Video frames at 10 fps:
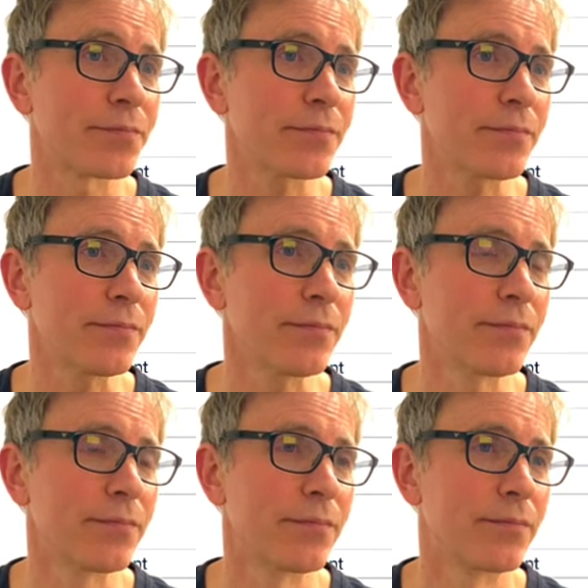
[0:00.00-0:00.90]

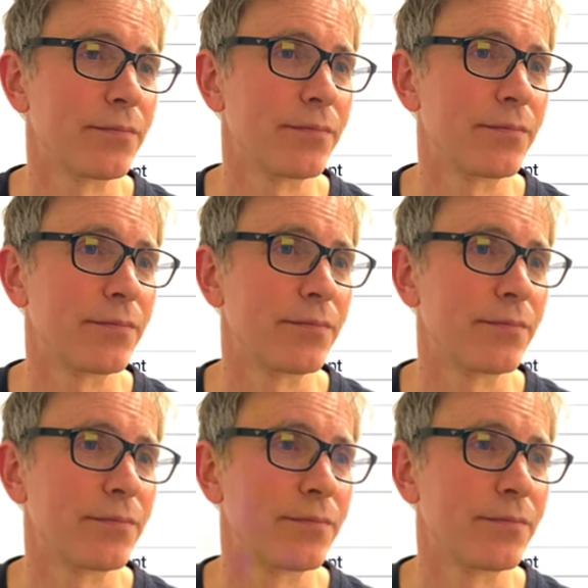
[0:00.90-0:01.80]

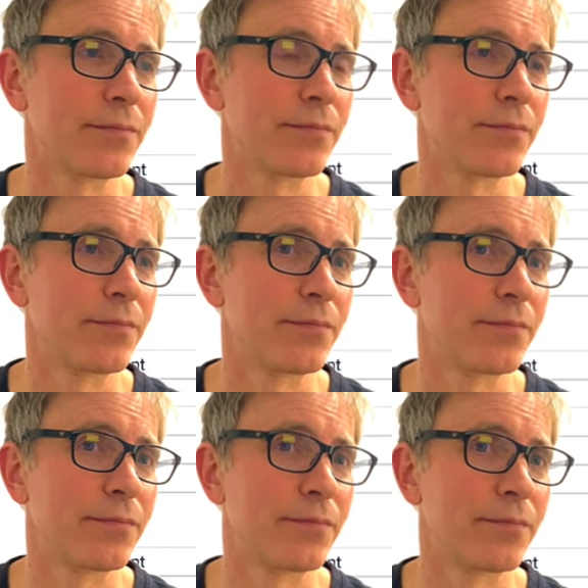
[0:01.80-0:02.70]

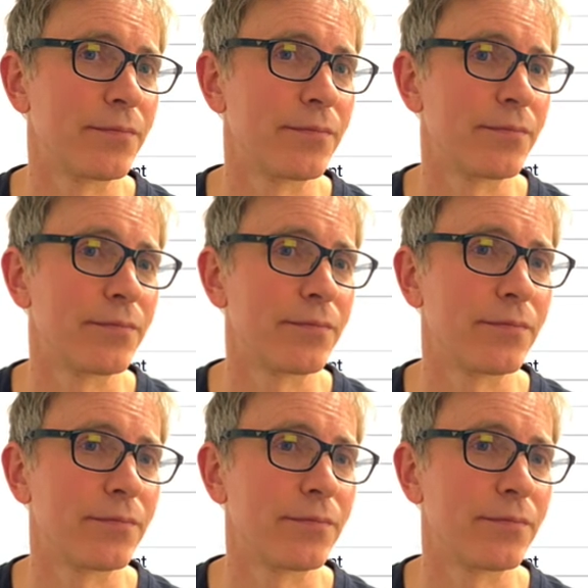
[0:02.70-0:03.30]
[no speech]